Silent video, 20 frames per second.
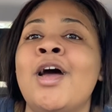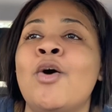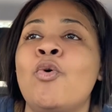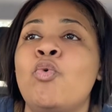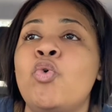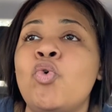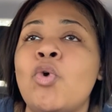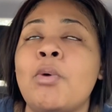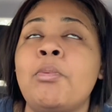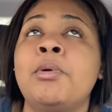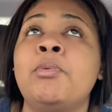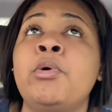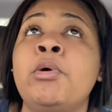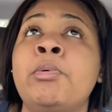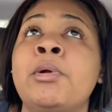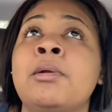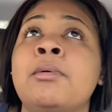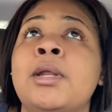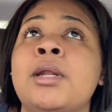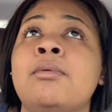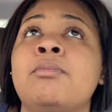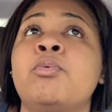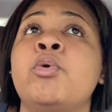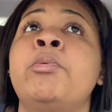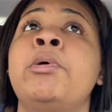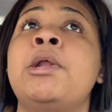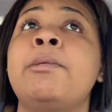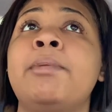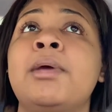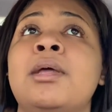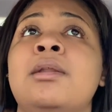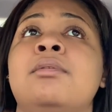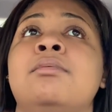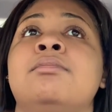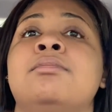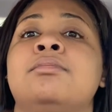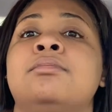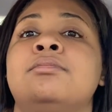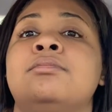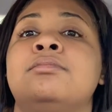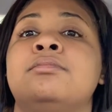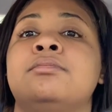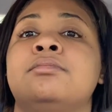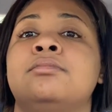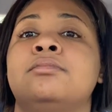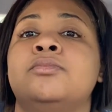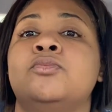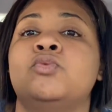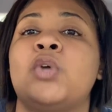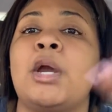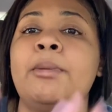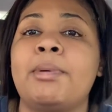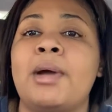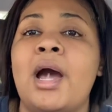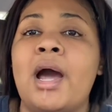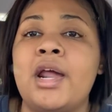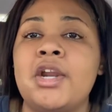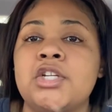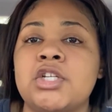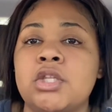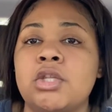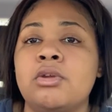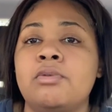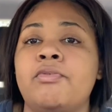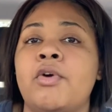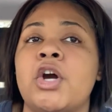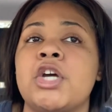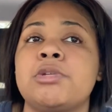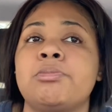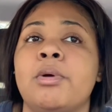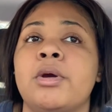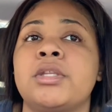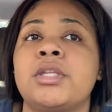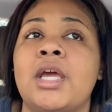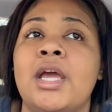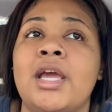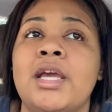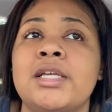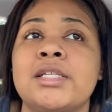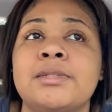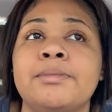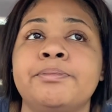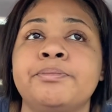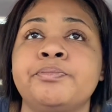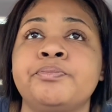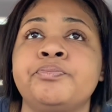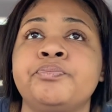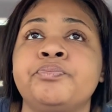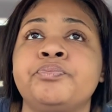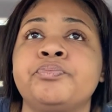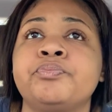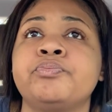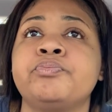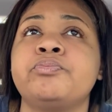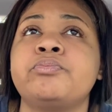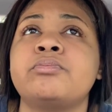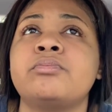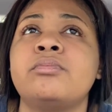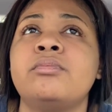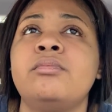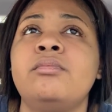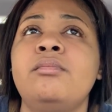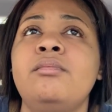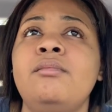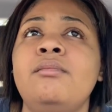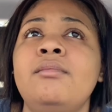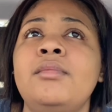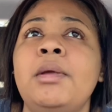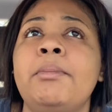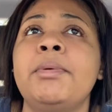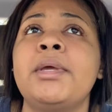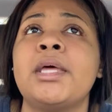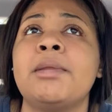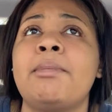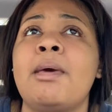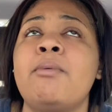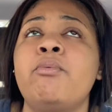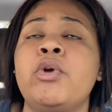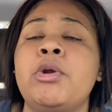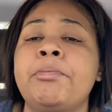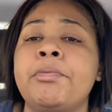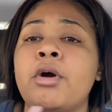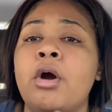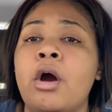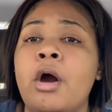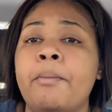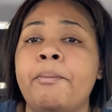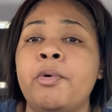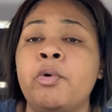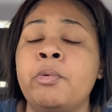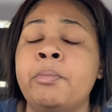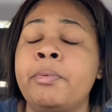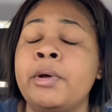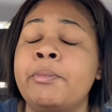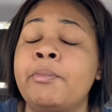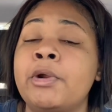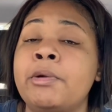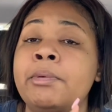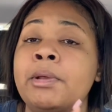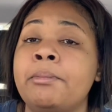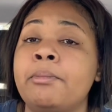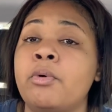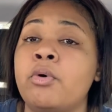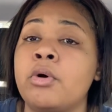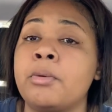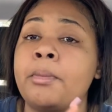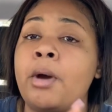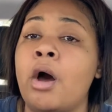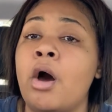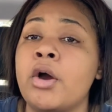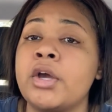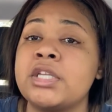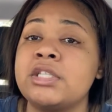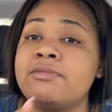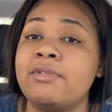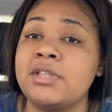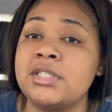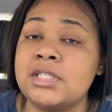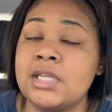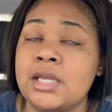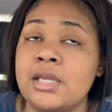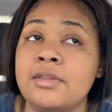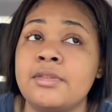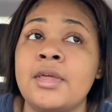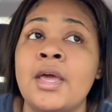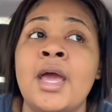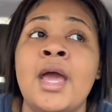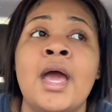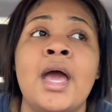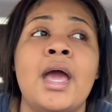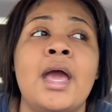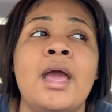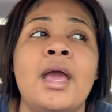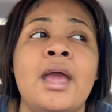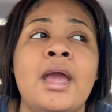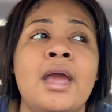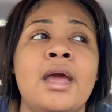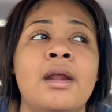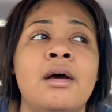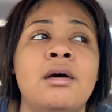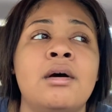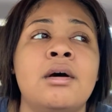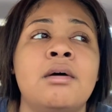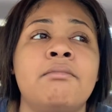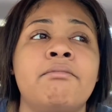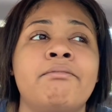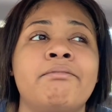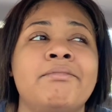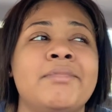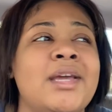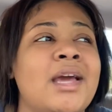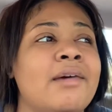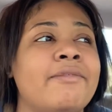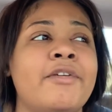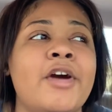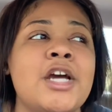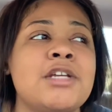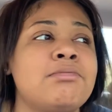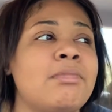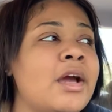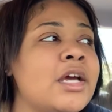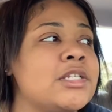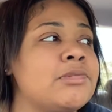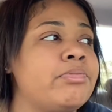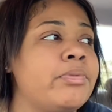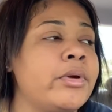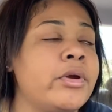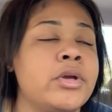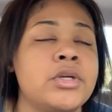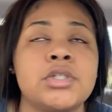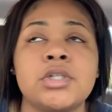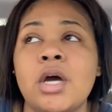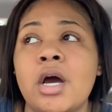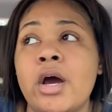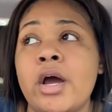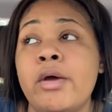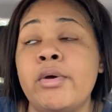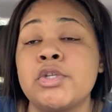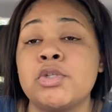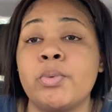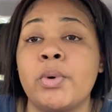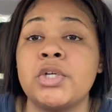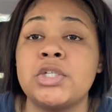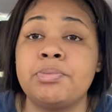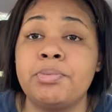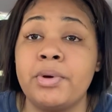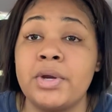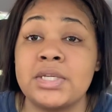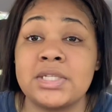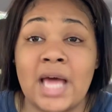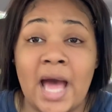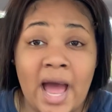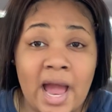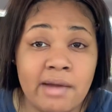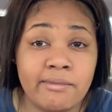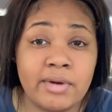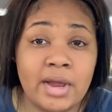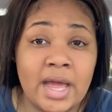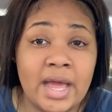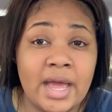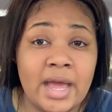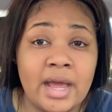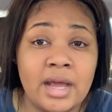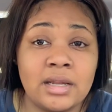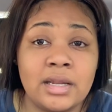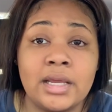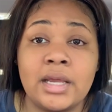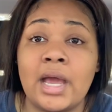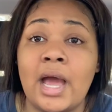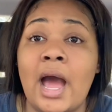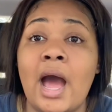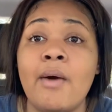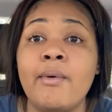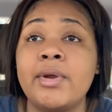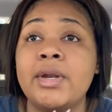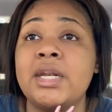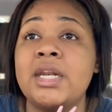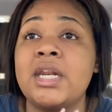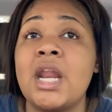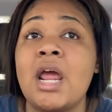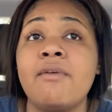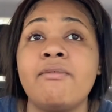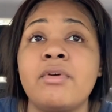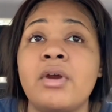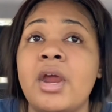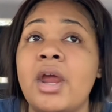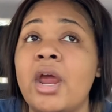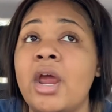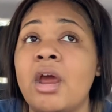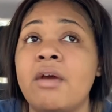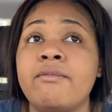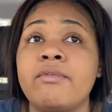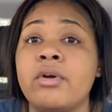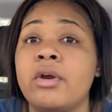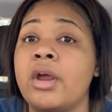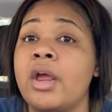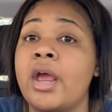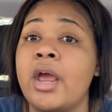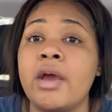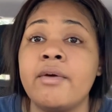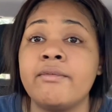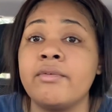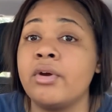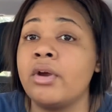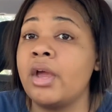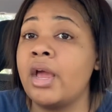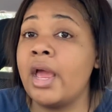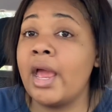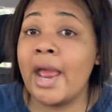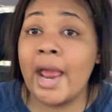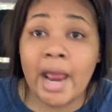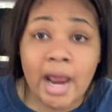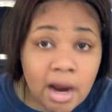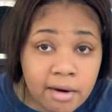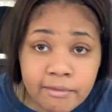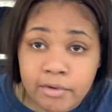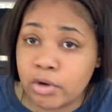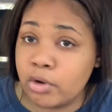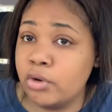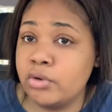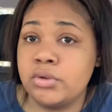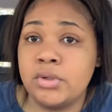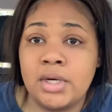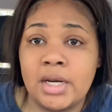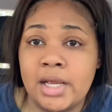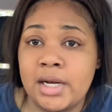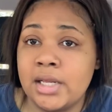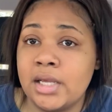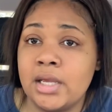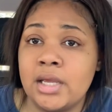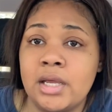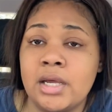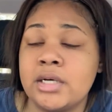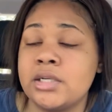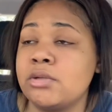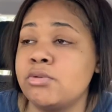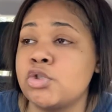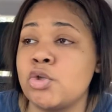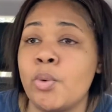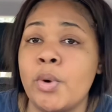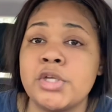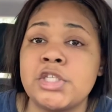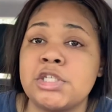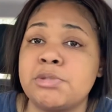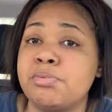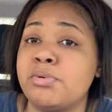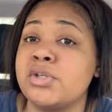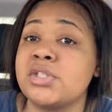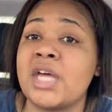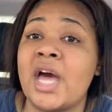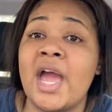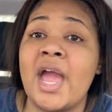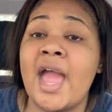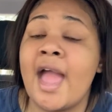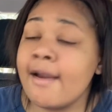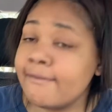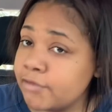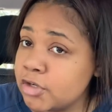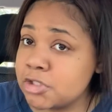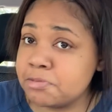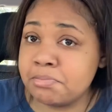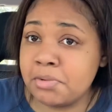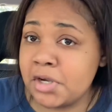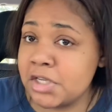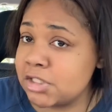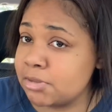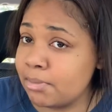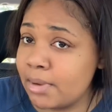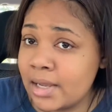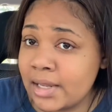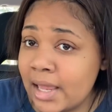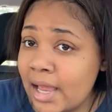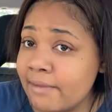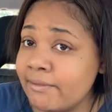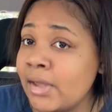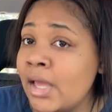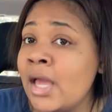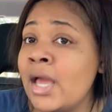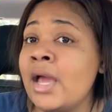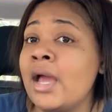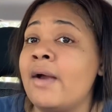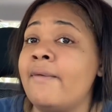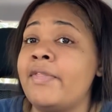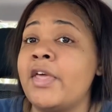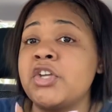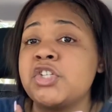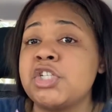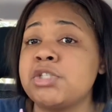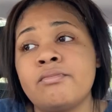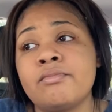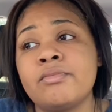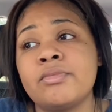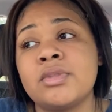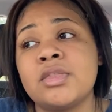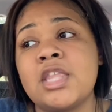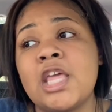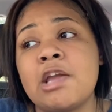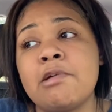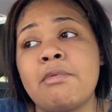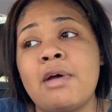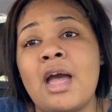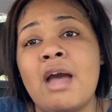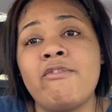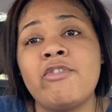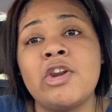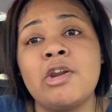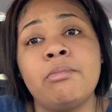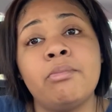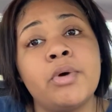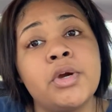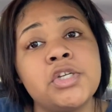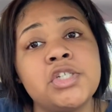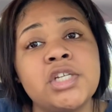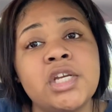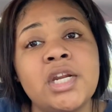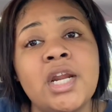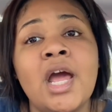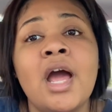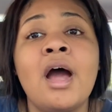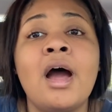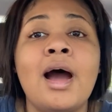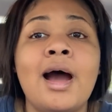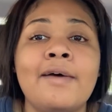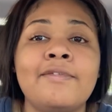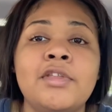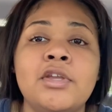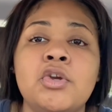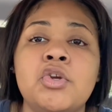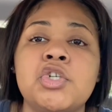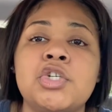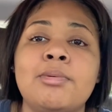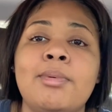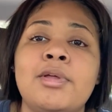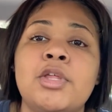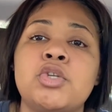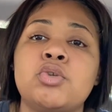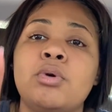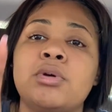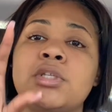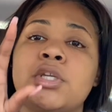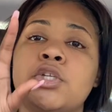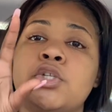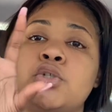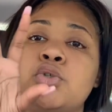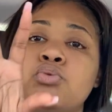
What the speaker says: we would have been right behind each other as far as birthdays. Yeah, baby would have been born August 15th, and yeah, as far as my experience, y'all, it was the worst experience I ever had. Like, I would never, ever, ever, ever go through that again, because it was the worst experience I ever experienced in my life. And that's just thinking about having an abortion. I think you should make the choice that